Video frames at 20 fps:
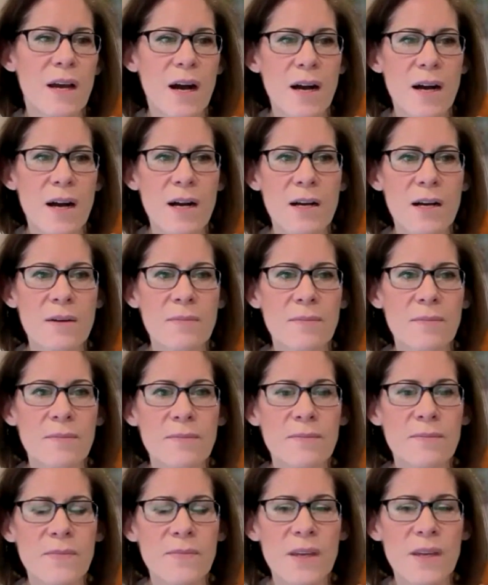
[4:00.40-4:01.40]
And
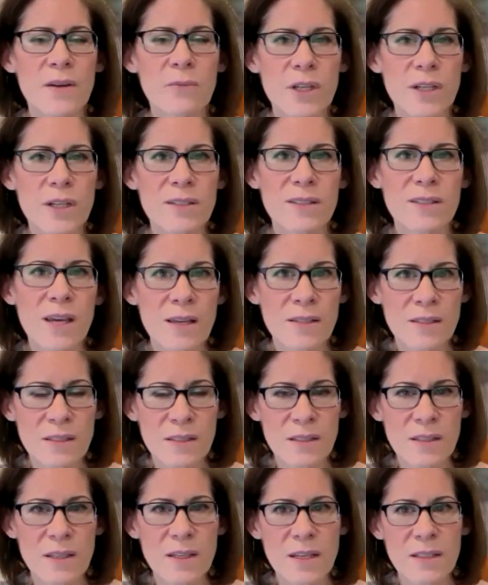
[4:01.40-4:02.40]
what it does
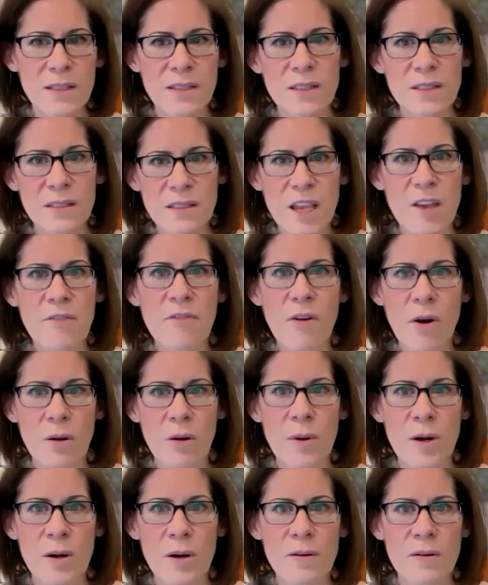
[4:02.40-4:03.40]
is it's a safe
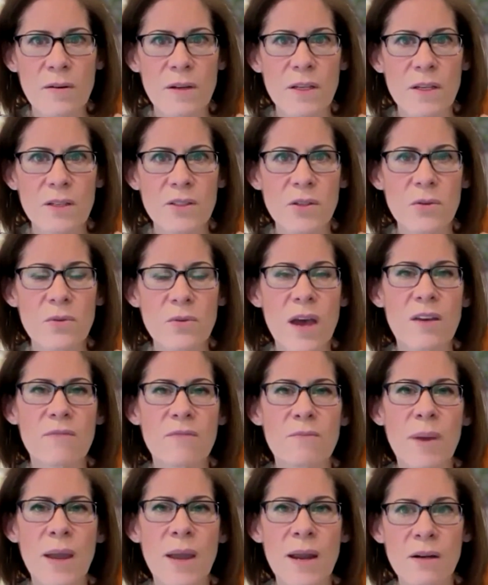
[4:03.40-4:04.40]
harbor so
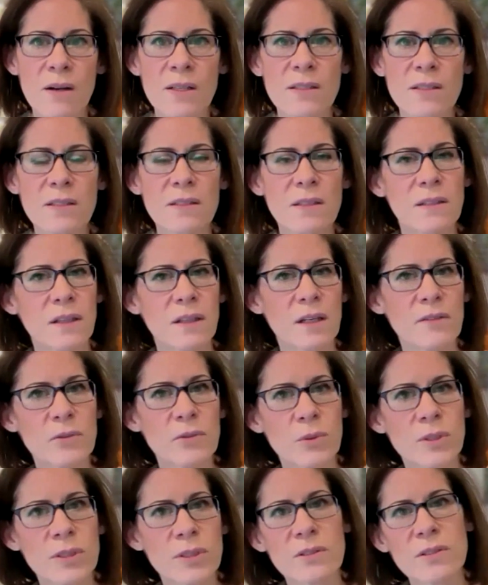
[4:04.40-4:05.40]
that parents and loved
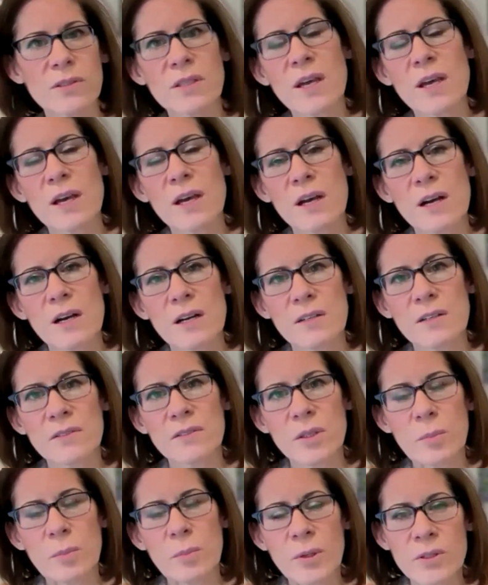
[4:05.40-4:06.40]
ones of
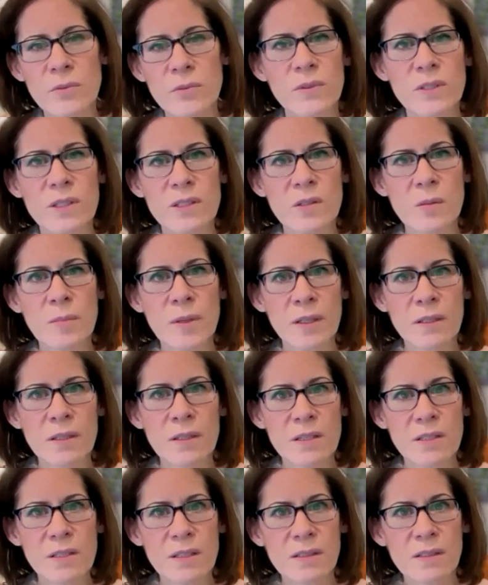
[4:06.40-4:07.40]
a person with
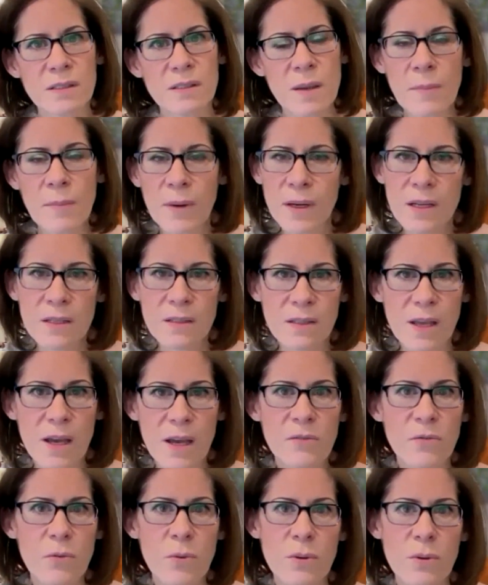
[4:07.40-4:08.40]
disabilities can set money
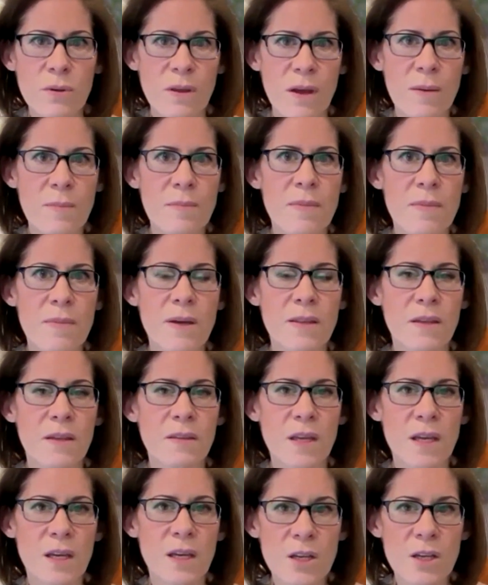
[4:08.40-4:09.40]
aside for them that
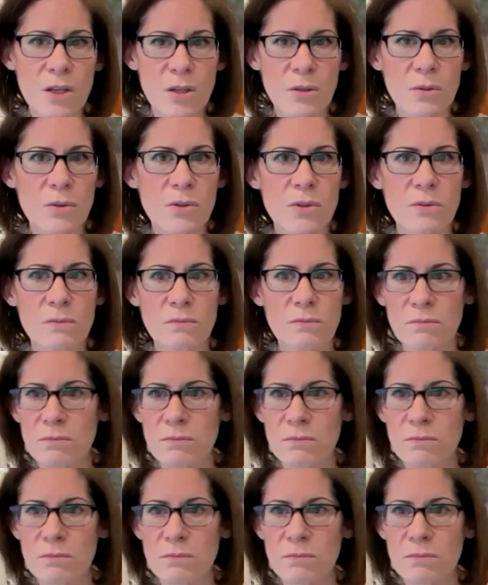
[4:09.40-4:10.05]
they can use.